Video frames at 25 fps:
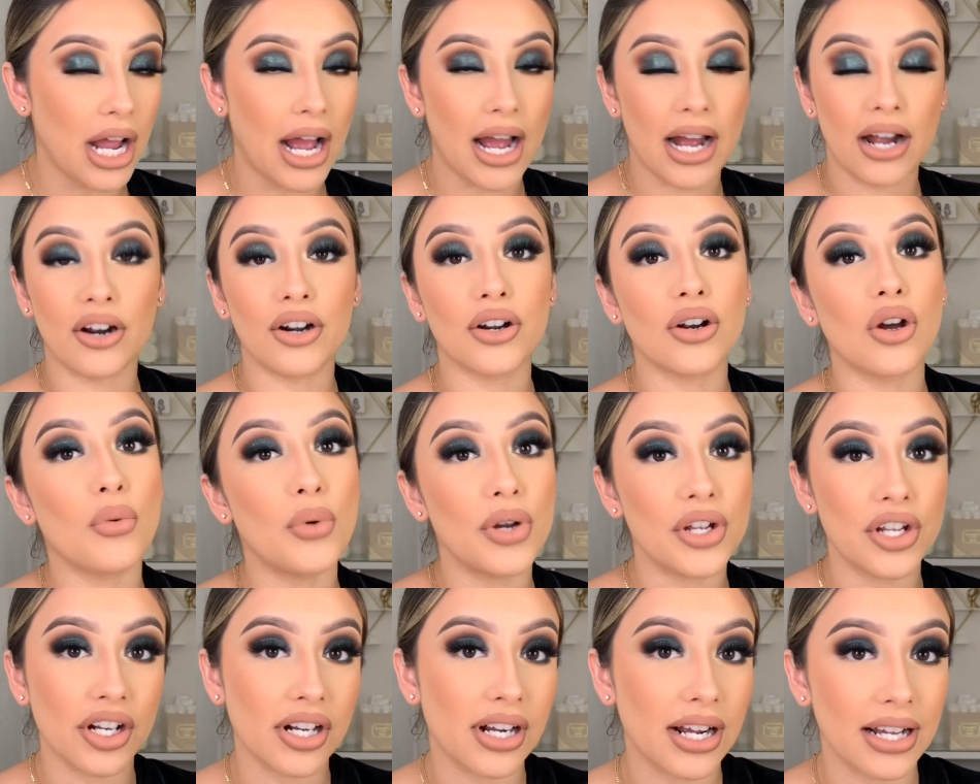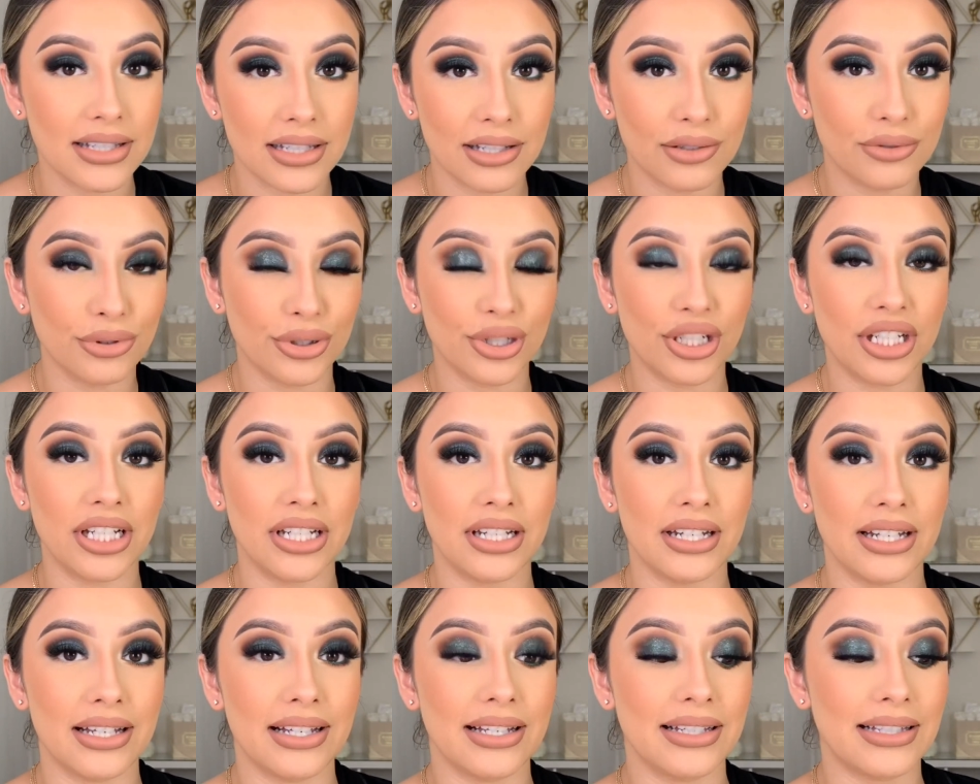I don't know what your guys'
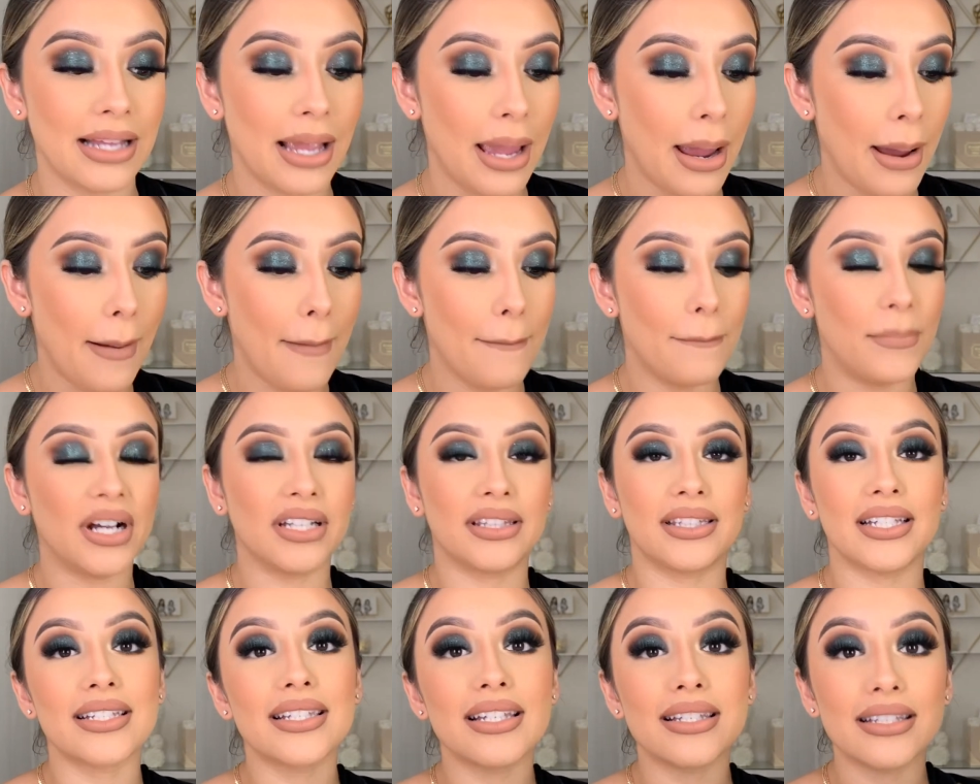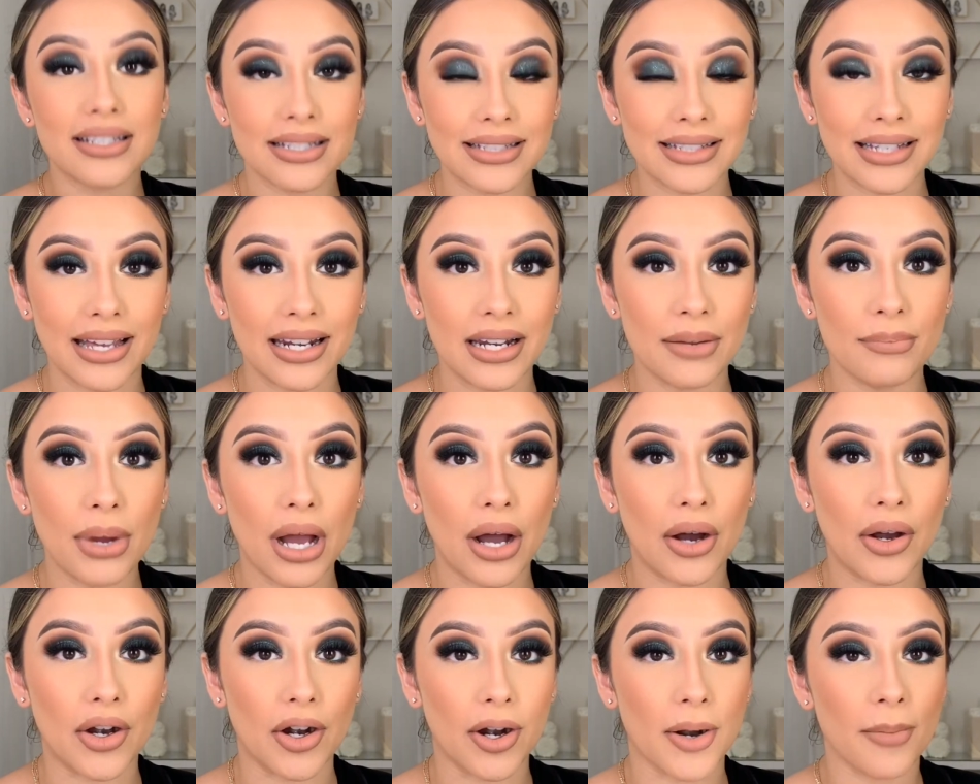routine is, but this is a setting
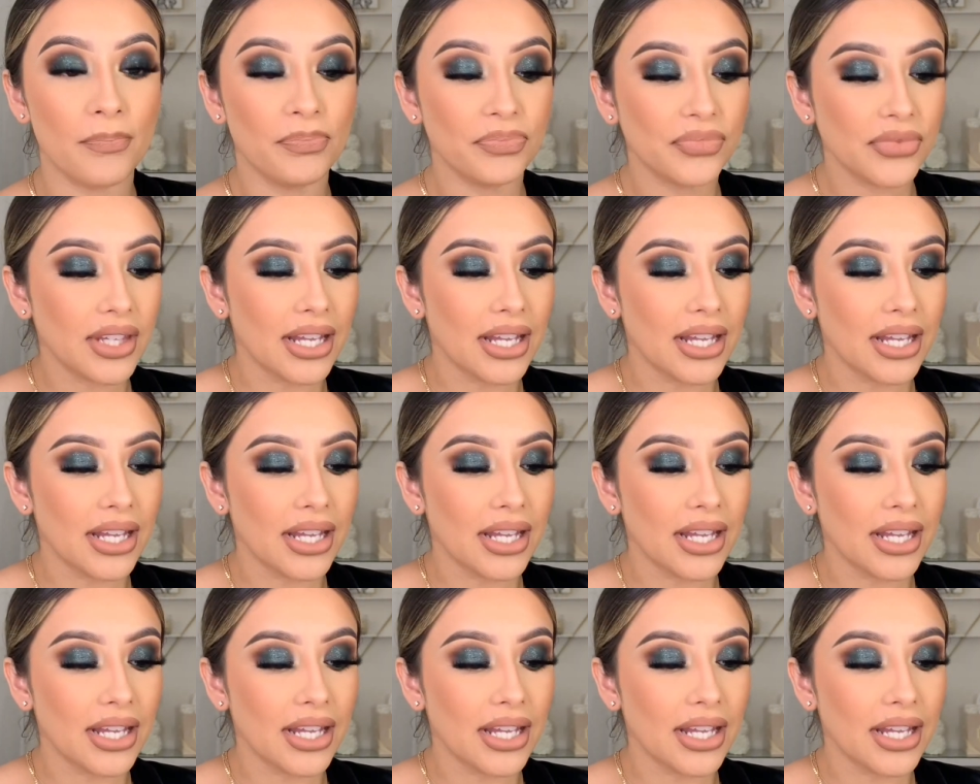powder.